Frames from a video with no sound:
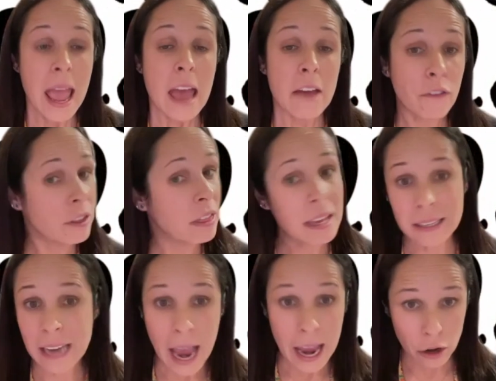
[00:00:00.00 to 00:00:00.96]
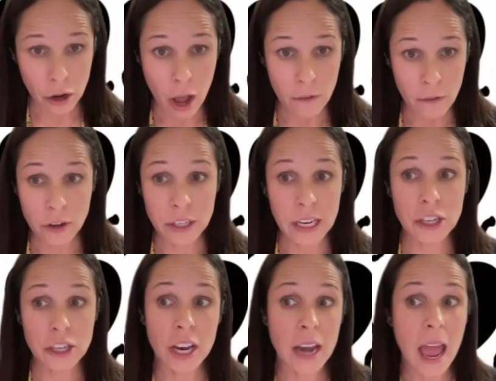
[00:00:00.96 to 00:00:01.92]
for the entire
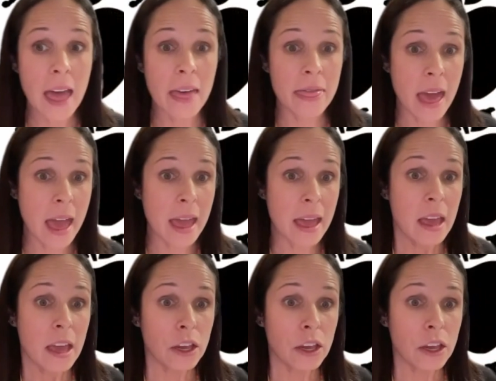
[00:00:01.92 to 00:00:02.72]
conversation, and that,